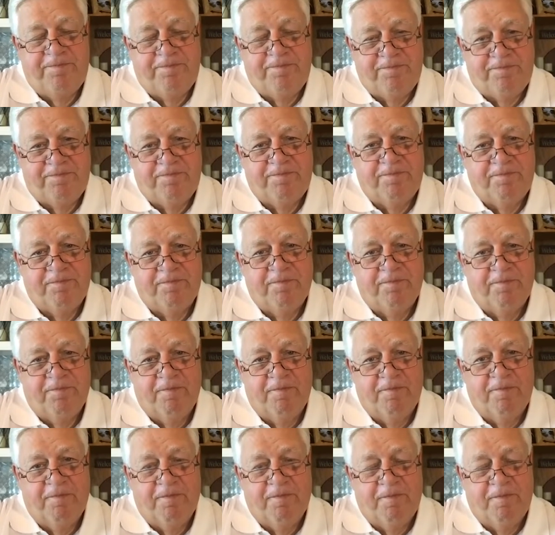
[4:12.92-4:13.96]

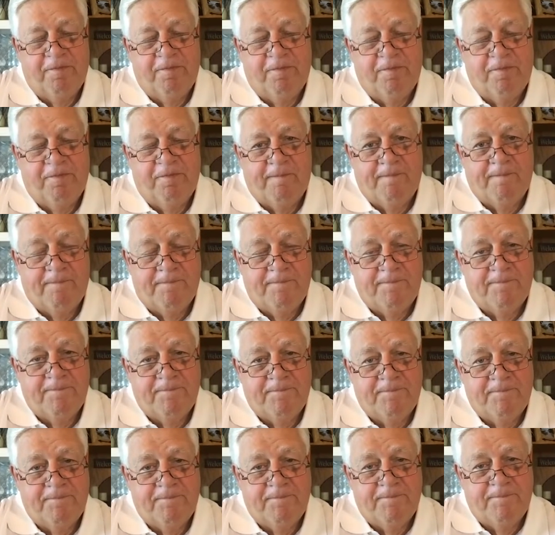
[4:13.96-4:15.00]

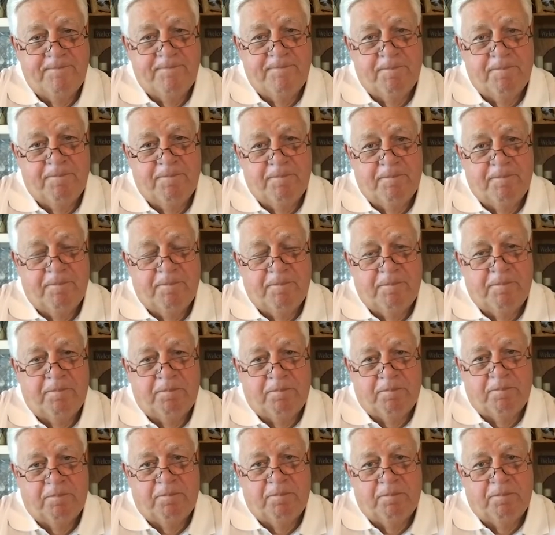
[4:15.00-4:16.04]

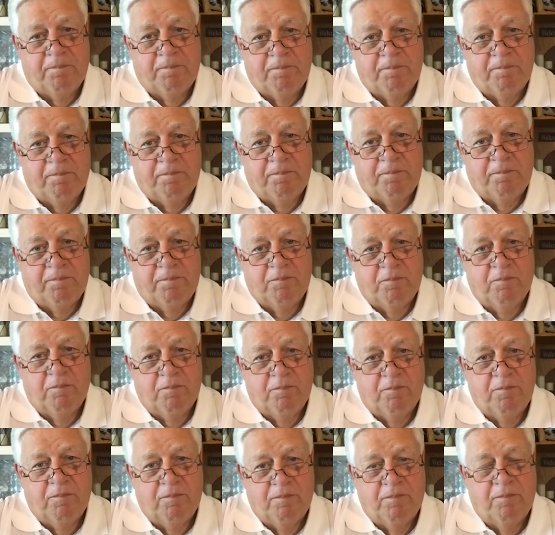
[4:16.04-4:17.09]

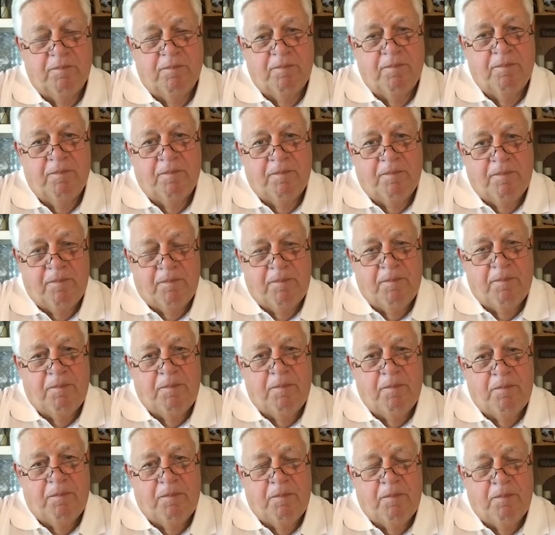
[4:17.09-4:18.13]

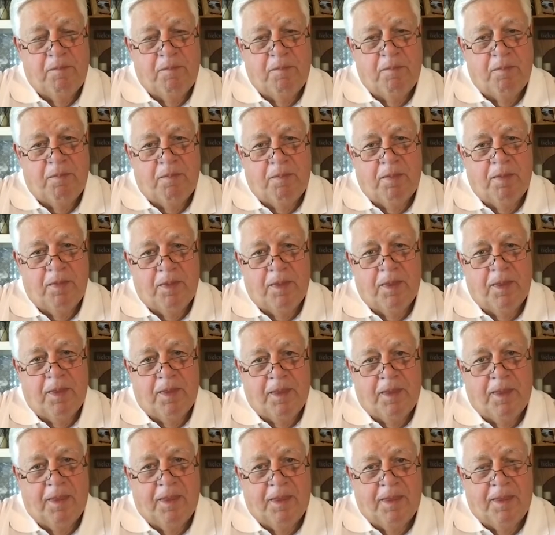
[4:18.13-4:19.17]

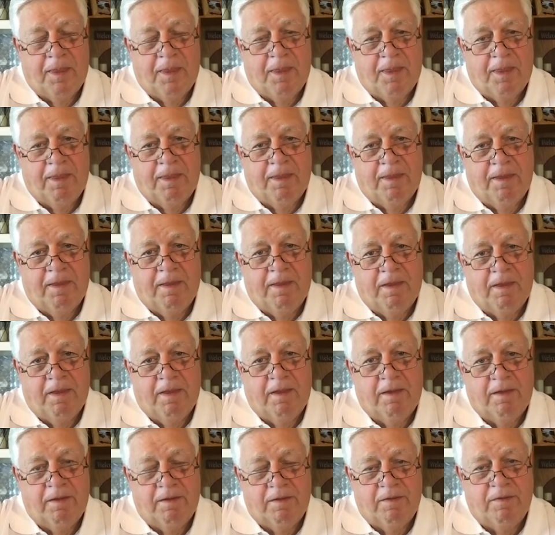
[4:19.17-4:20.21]

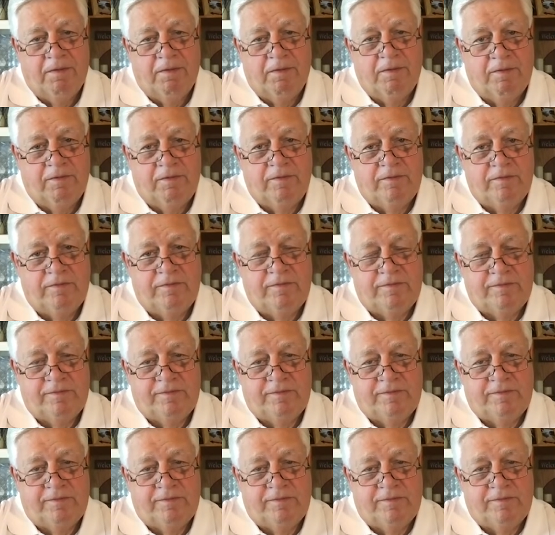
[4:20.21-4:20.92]
The person shown says nothing.